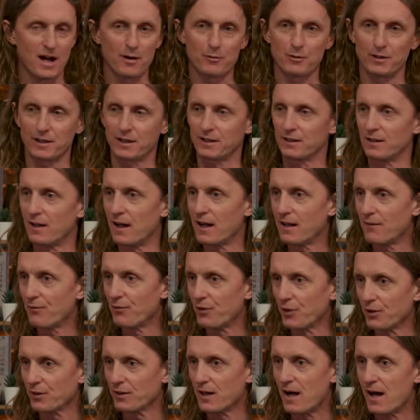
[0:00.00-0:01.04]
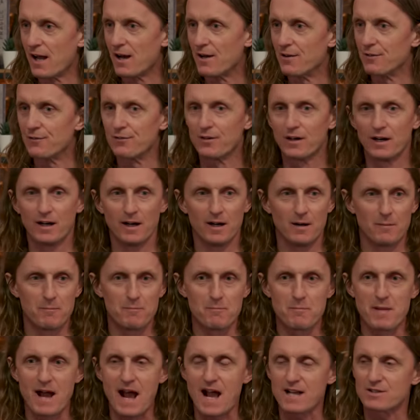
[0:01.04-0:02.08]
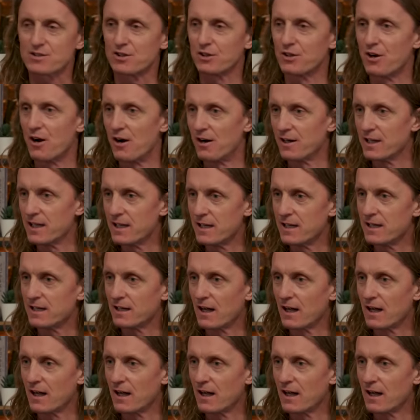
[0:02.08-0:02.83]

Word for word: I really liked their kind of Mastodon-y